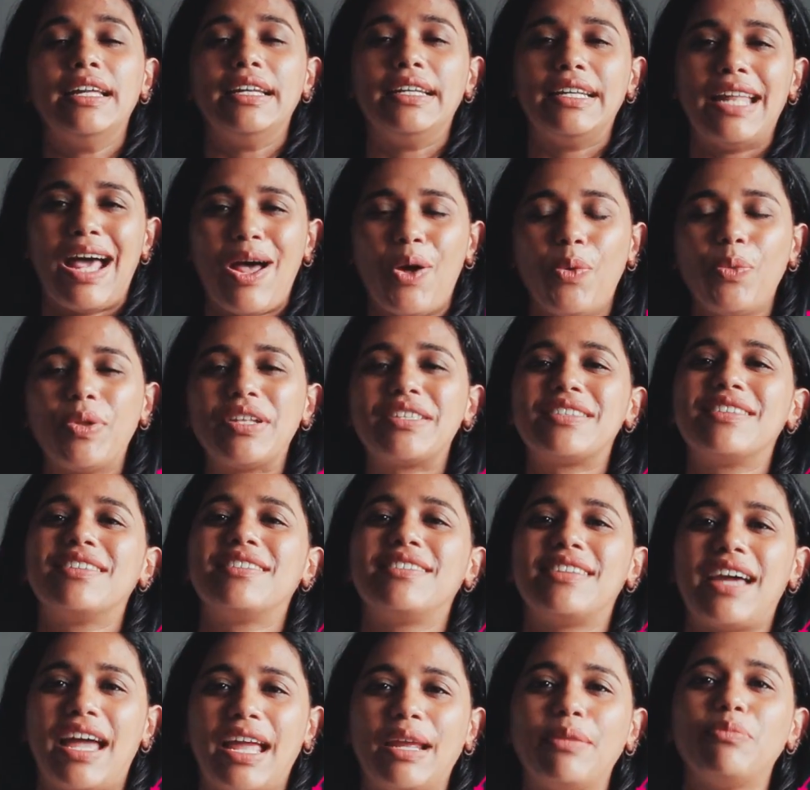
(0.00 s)
Now it's the
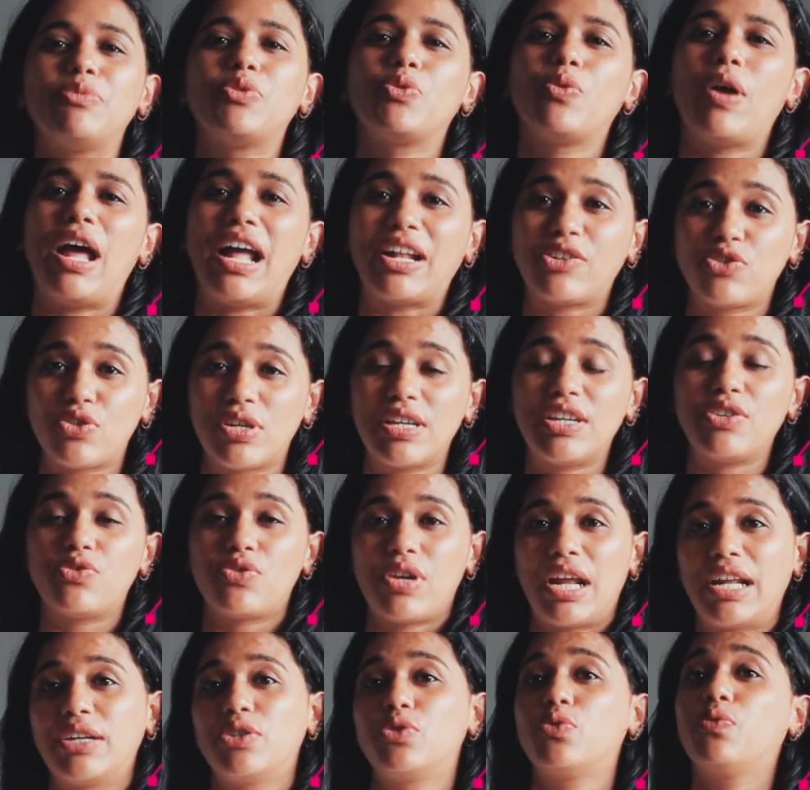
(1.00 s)
time to actually
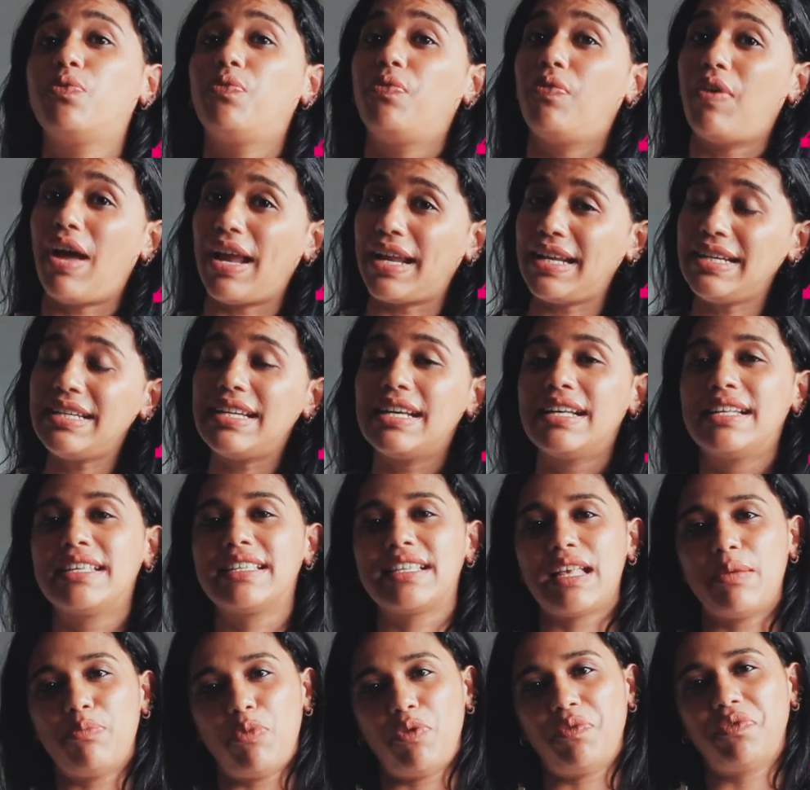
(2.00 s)
try to find
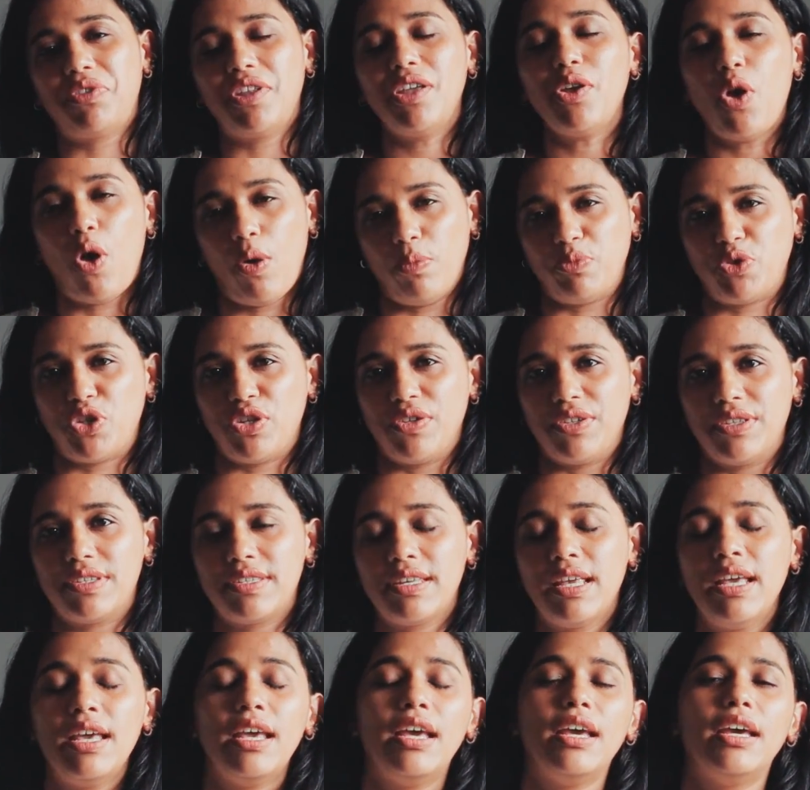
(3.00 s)
some of the
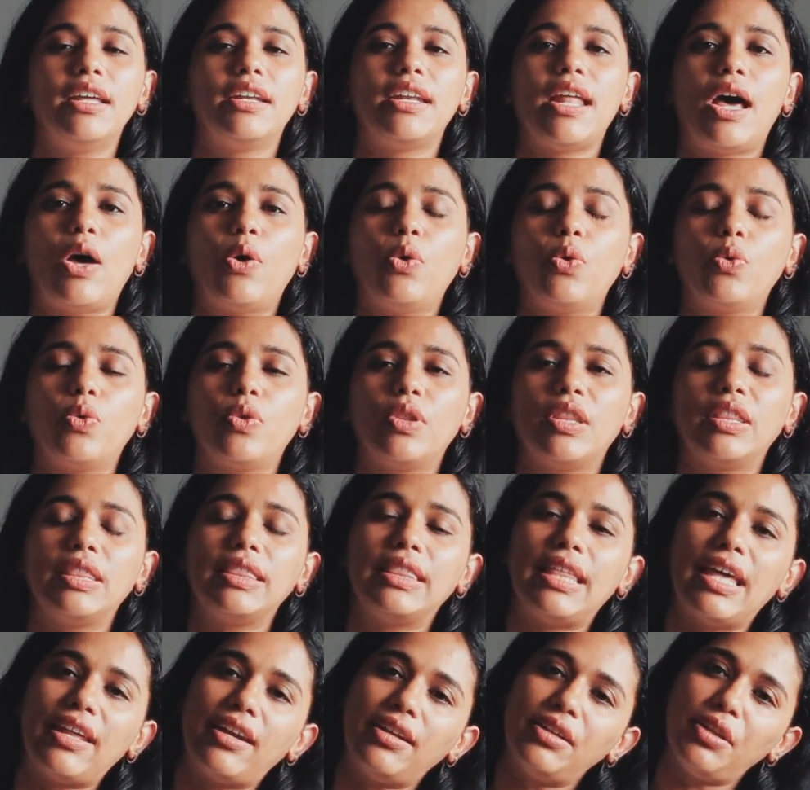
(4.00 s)
options. Now
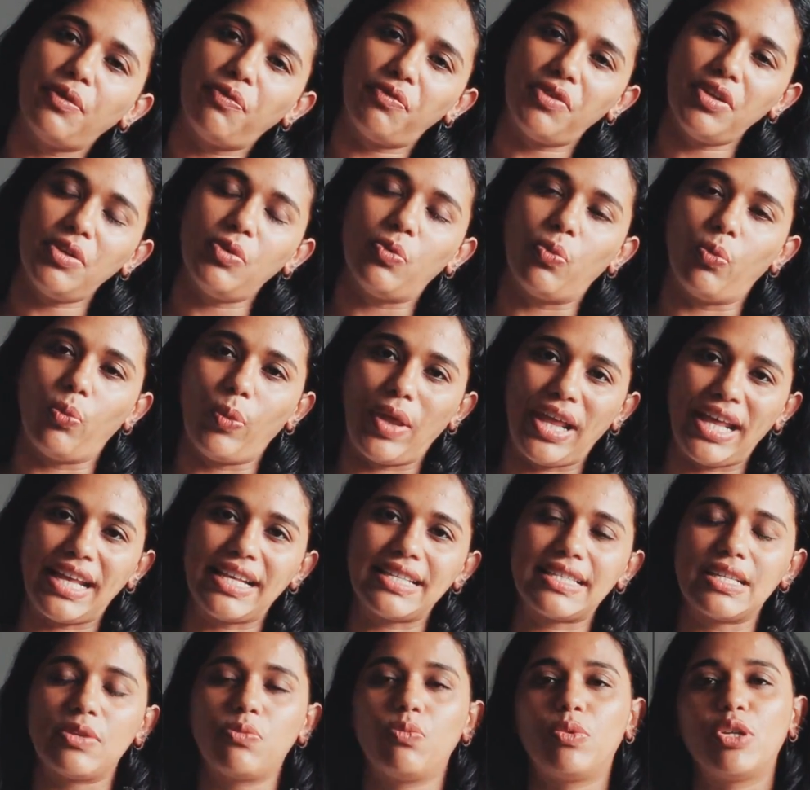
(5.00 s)
there are different
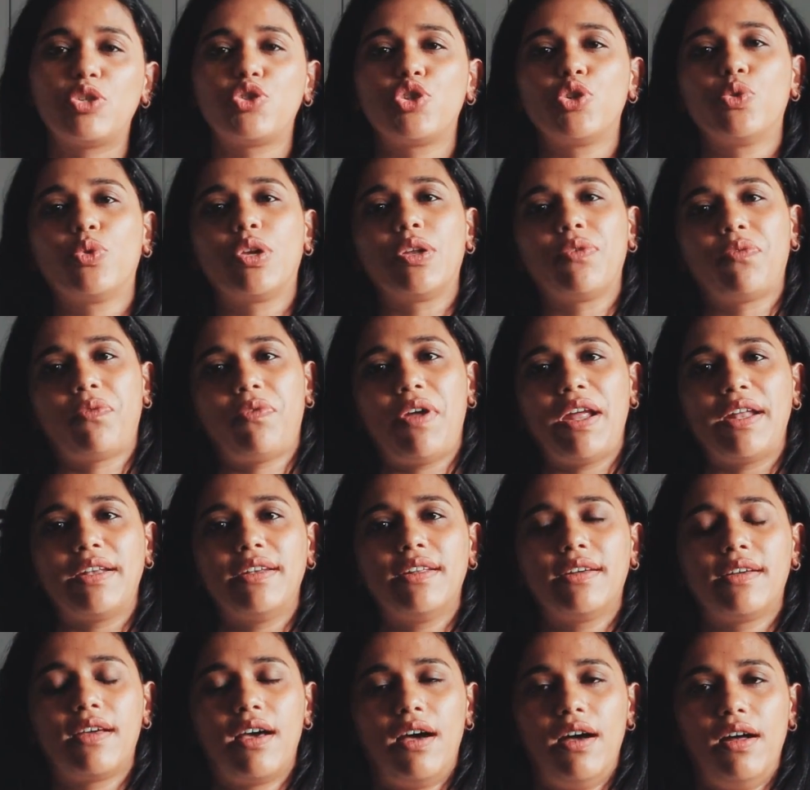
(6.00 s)
ways in which you can
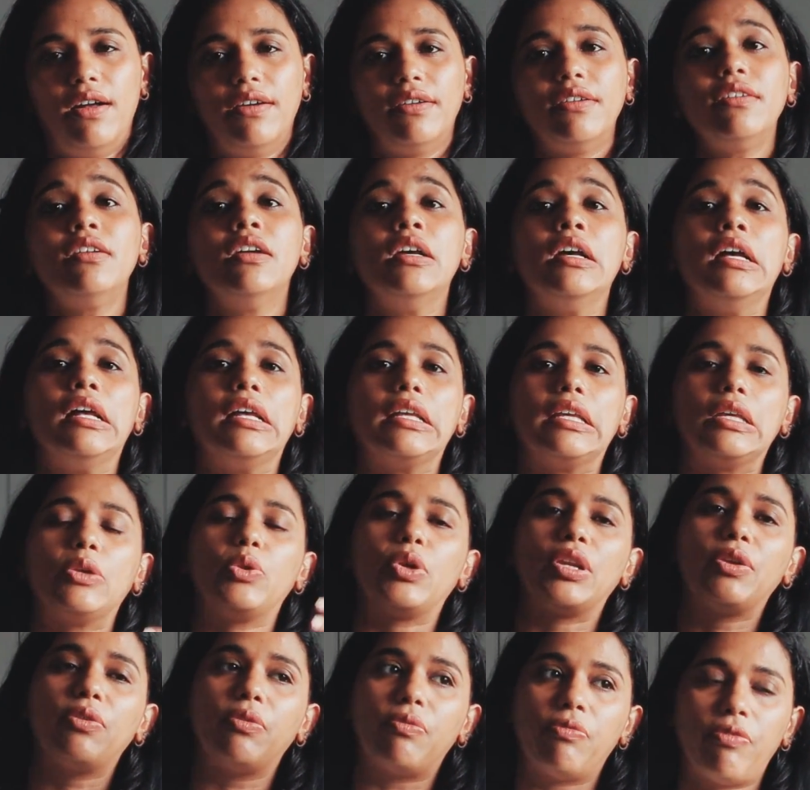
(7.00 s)
find a car. You
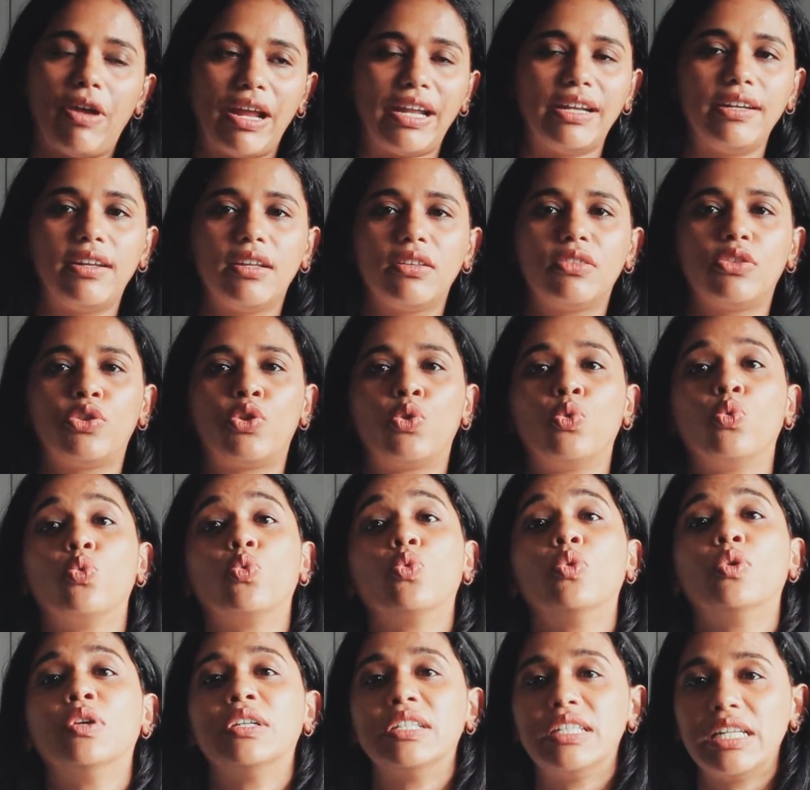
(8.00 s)
can find it through
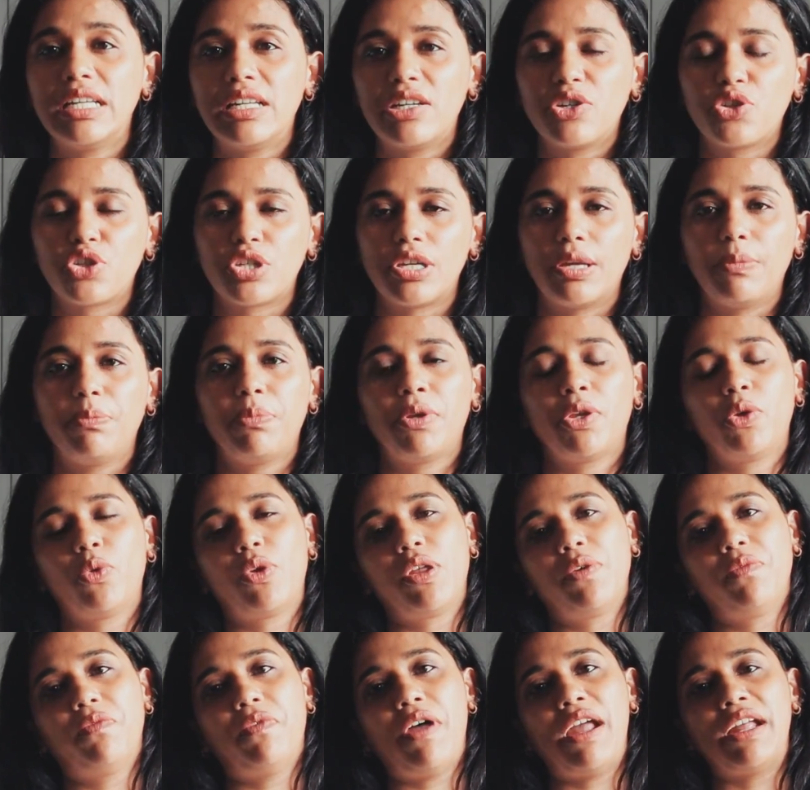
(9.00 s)
dealership, you
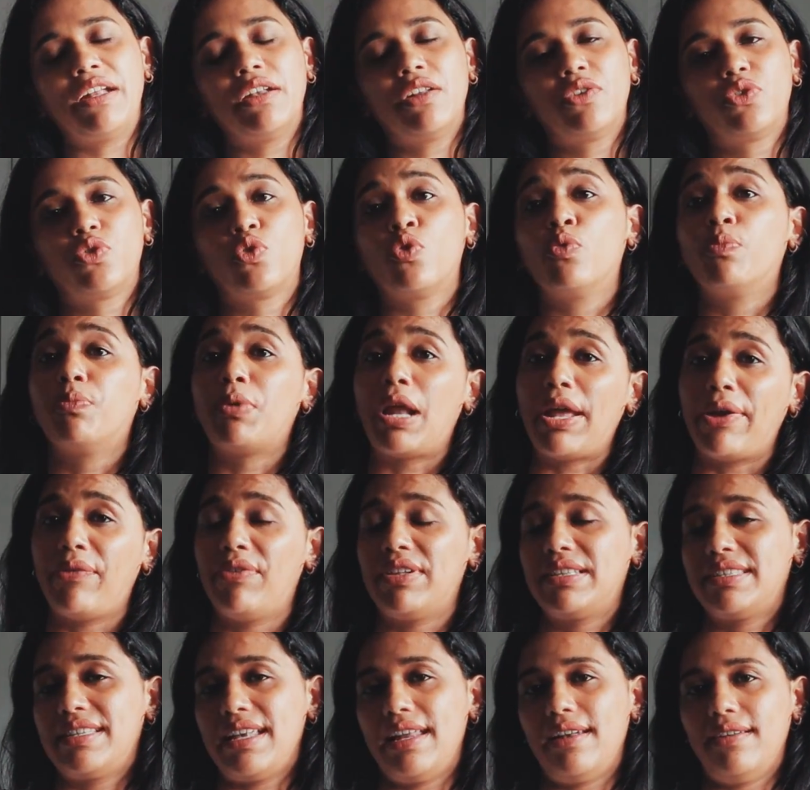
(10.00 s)
can find it through
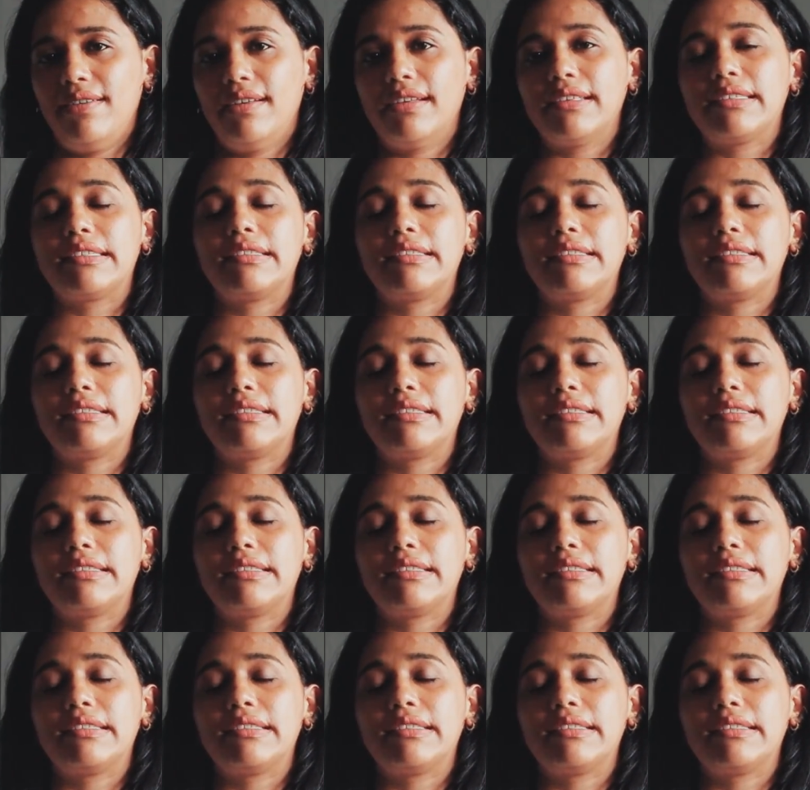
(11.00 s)
private sellers.